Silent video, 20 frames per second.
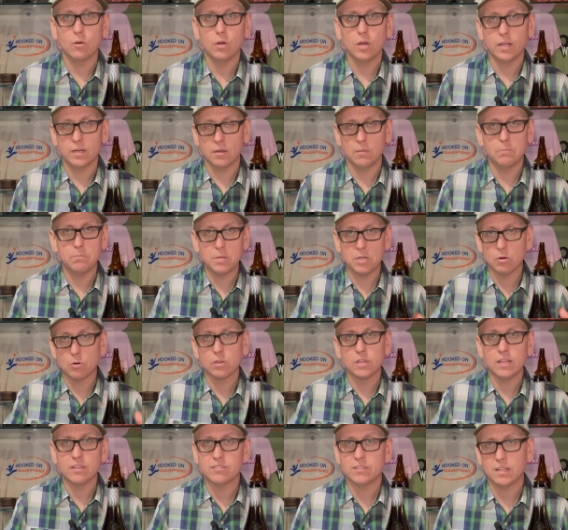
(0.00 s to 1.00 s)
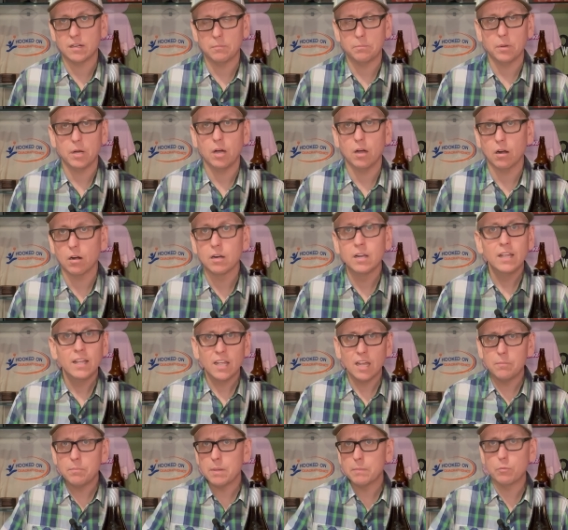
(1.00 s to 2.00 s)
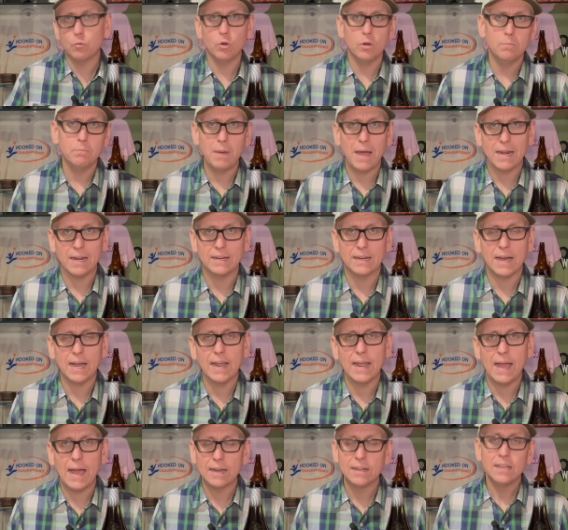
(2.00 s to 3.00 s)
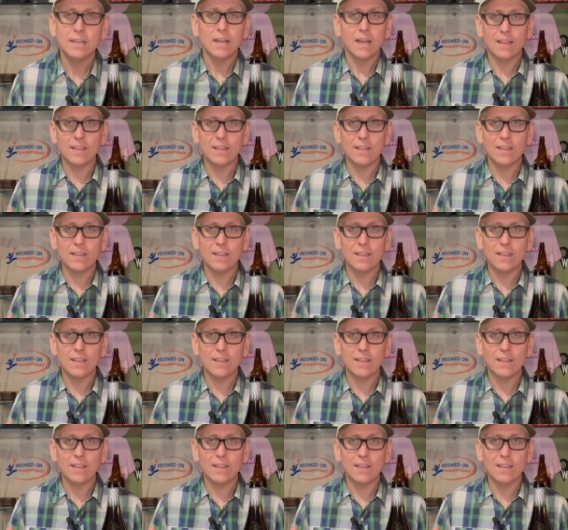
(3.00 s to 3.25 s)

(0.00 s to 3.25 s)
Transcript: a, on a beer list at a bar and people wouldn't bat an eye at